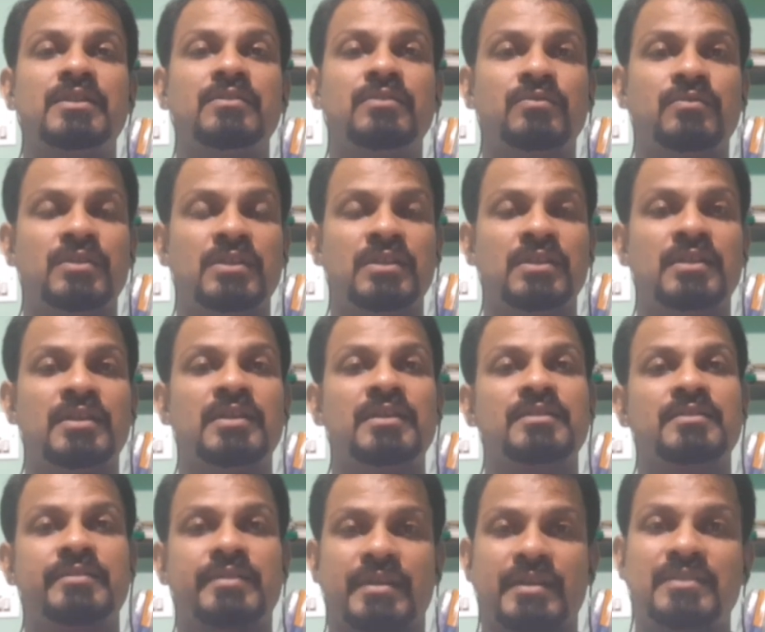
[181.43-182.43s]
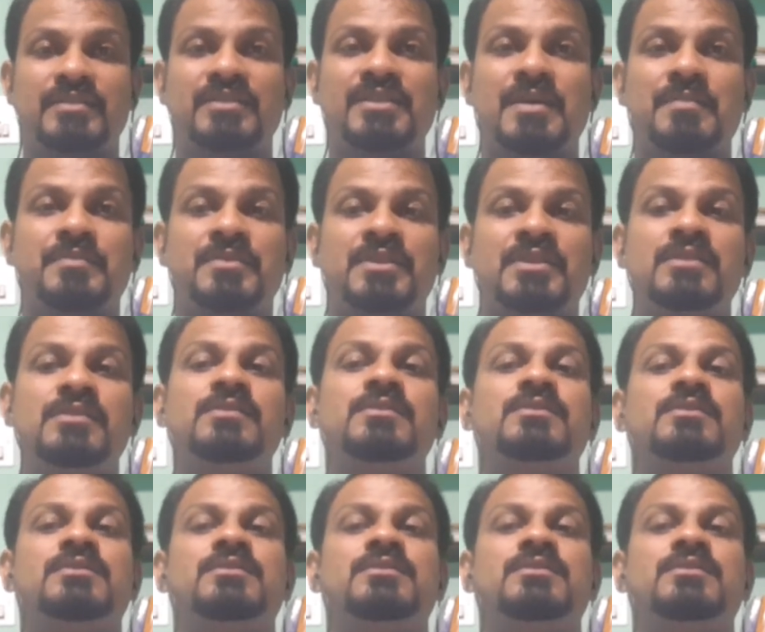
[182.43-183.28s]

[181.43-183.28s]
into the second chapter,